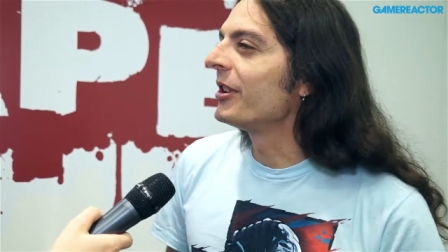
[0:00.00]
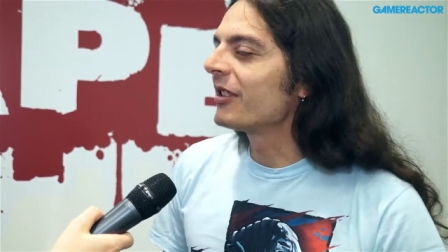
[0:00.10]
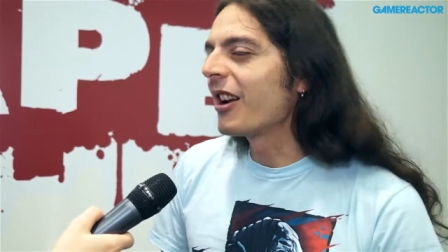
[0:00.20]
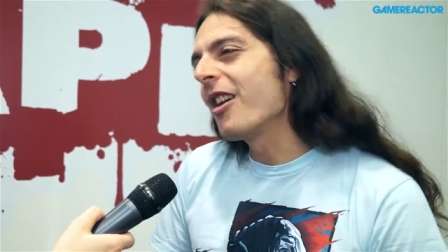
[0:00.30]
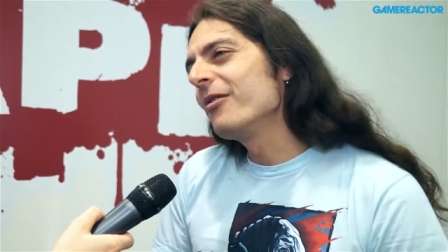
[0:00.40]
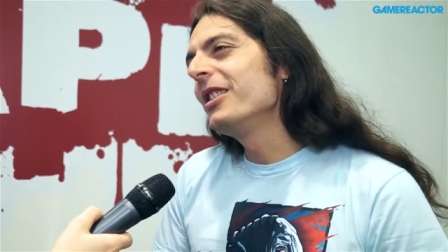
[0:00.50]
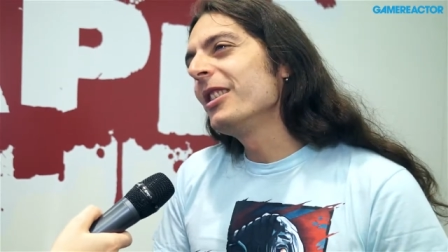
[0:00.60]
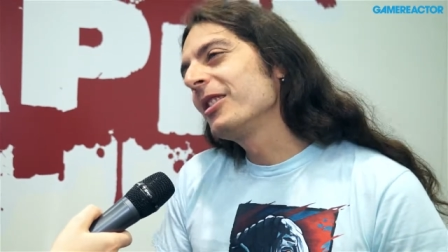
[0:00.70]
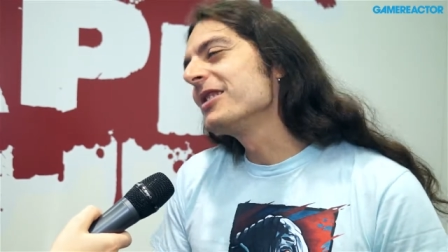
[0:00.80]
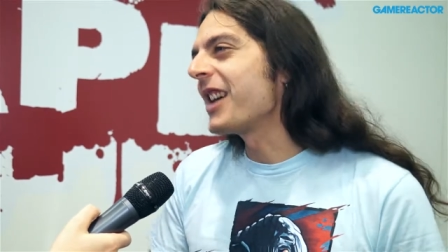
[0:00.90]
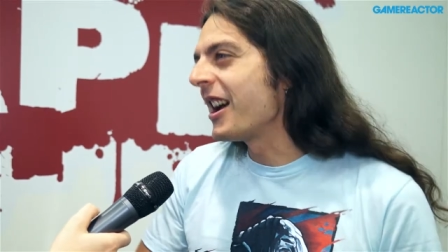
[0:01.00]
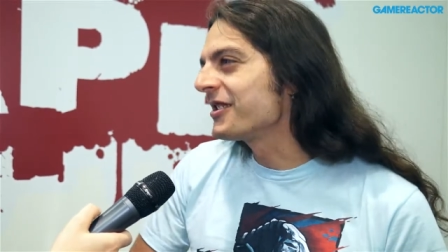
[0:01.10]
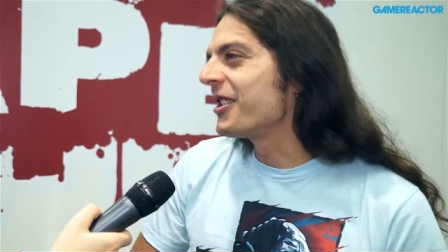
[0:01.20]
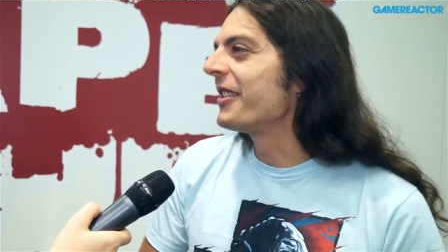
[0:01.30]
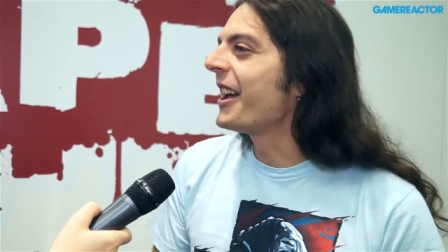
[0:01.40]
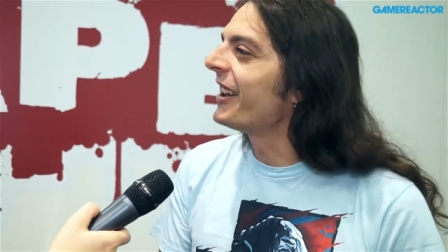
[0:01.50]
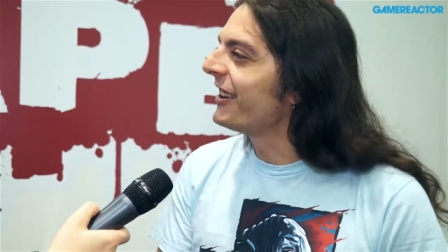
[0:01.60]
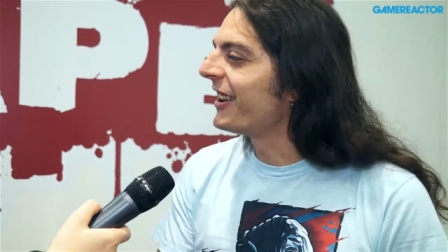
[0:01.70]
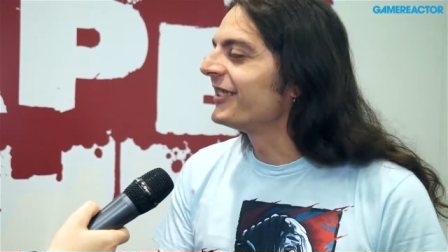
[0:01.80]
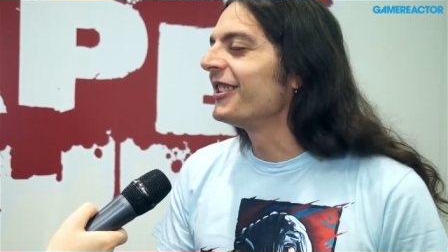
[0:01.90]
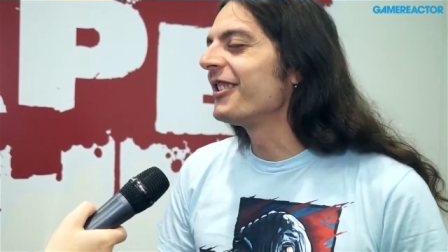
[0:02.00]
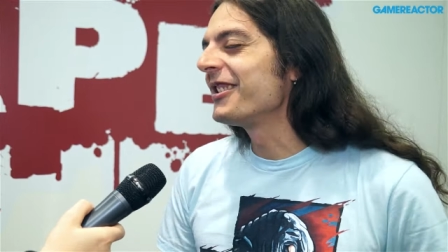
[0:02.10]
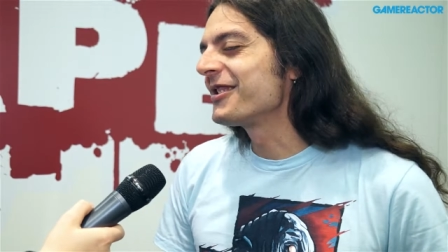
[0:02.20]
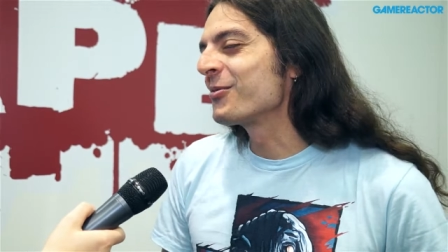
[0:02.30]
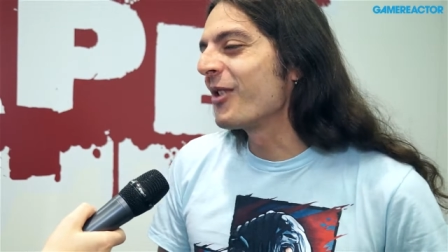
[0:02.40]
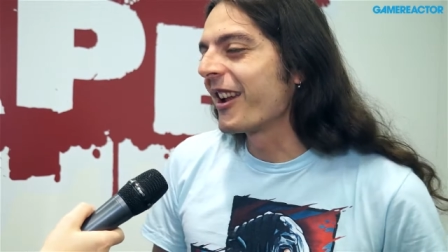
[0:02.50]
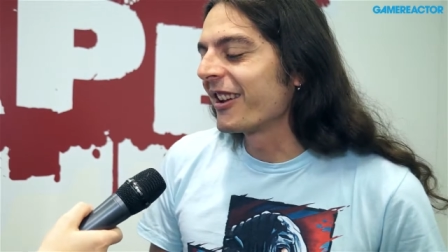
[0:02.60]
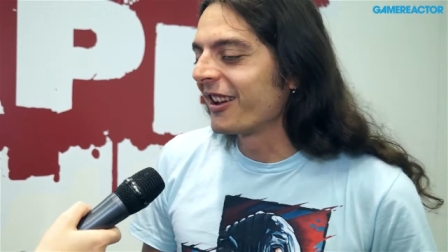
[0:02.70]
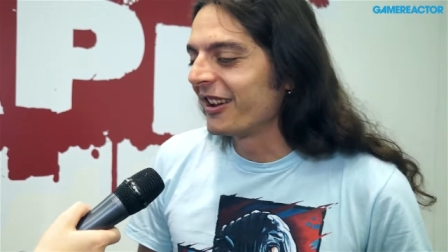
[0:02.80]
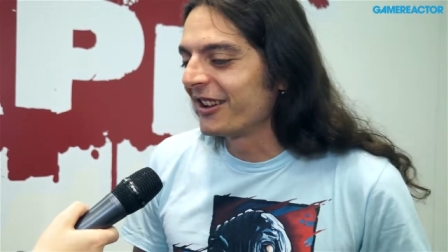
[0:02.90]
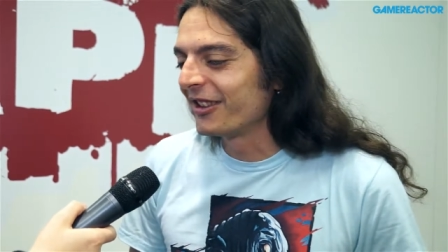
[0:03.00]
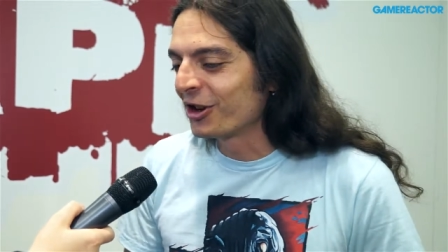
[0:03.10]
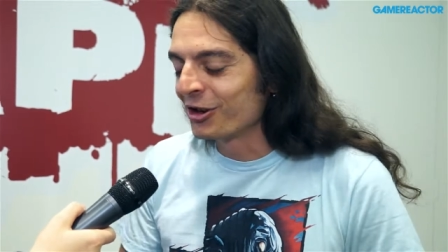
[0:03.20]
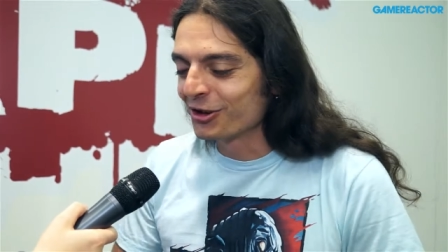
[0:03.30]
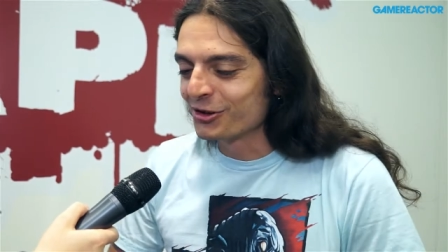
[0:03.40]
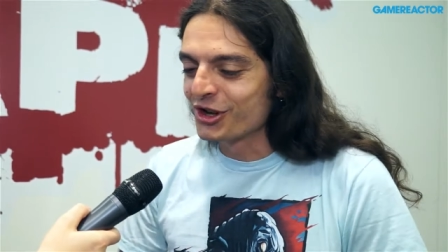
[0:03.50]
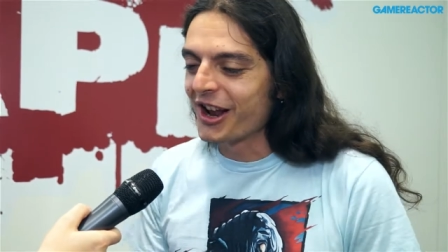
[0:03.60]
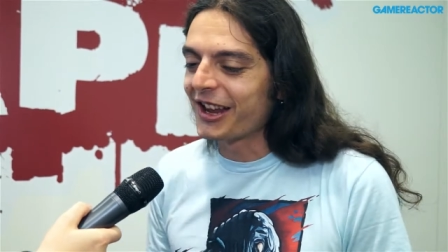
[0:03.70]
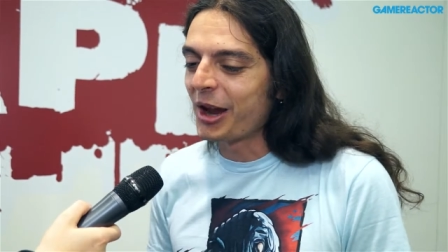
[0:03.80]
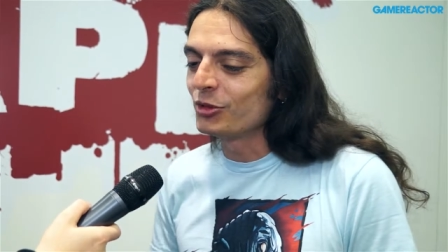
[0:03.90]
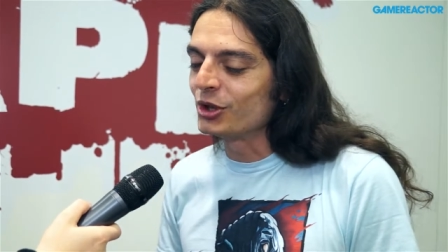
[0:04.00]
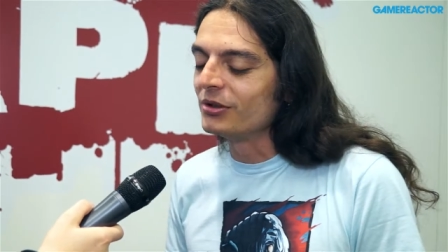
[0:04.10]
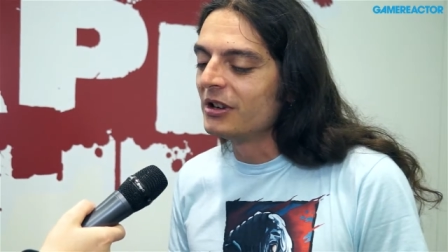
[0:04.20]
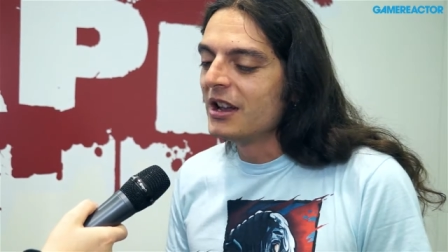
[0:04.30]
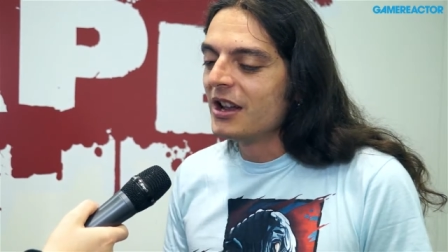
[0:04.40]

And I'm like, oh, really? Because I saw that, and you know, this is what I, uh, the conclusion I came to.